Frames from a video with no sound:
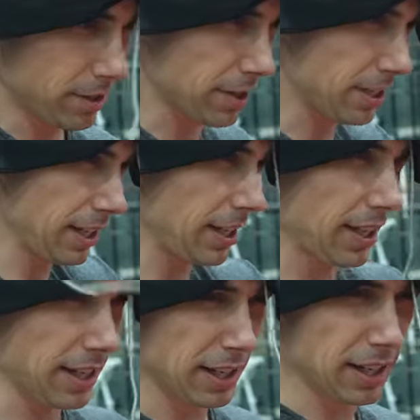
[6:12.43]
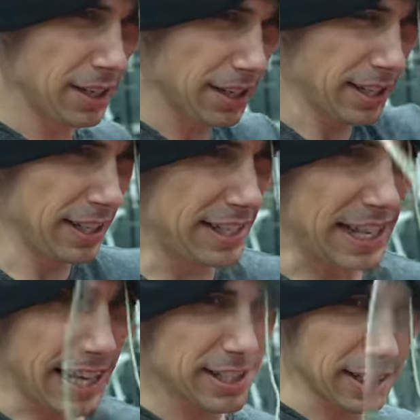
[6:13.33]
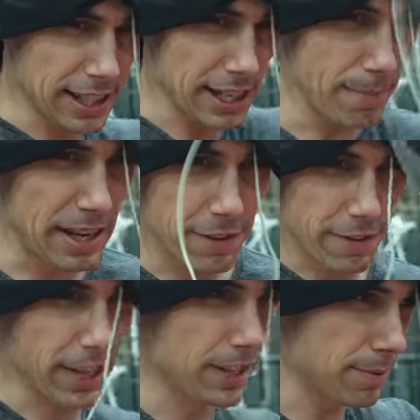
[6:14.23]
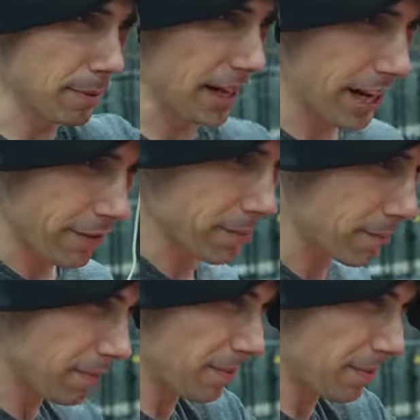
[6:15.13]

Certainly uh, oh, you have de-escalated many fights, but I haven't